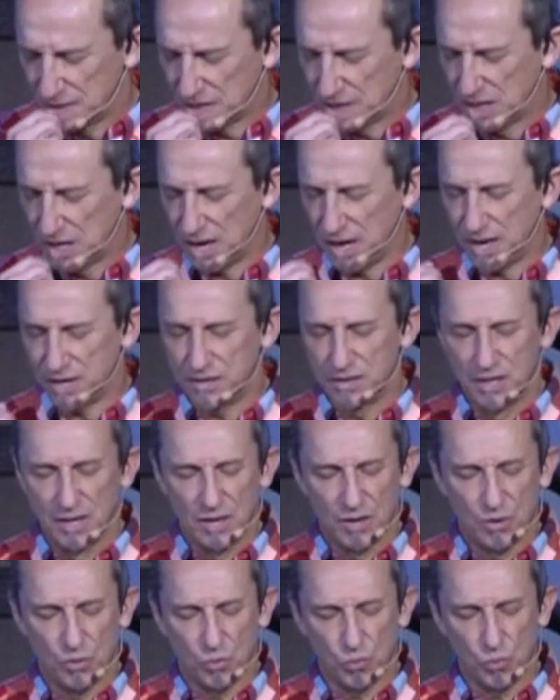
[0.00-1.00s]
And God,
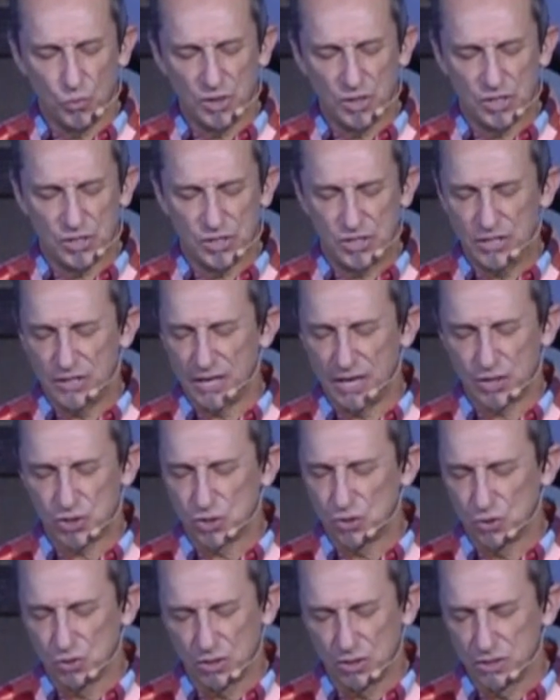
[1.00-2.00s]
we see that
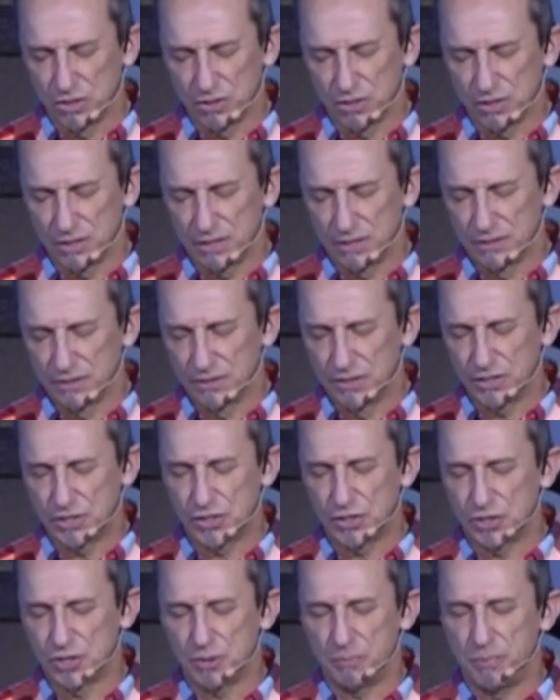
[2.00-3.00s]
so clearly.
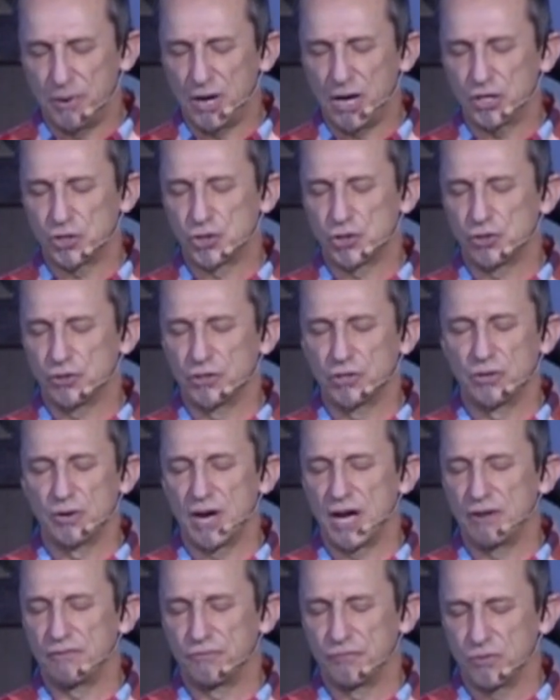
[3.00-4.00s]
This is the posture you
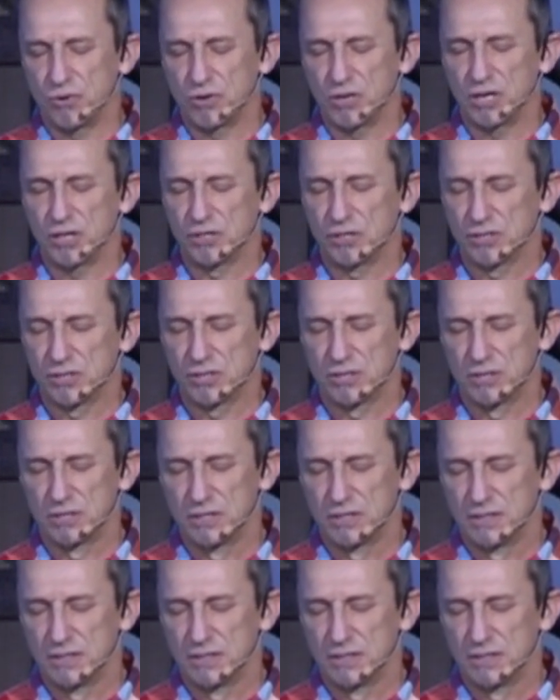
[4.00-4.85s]
have for us.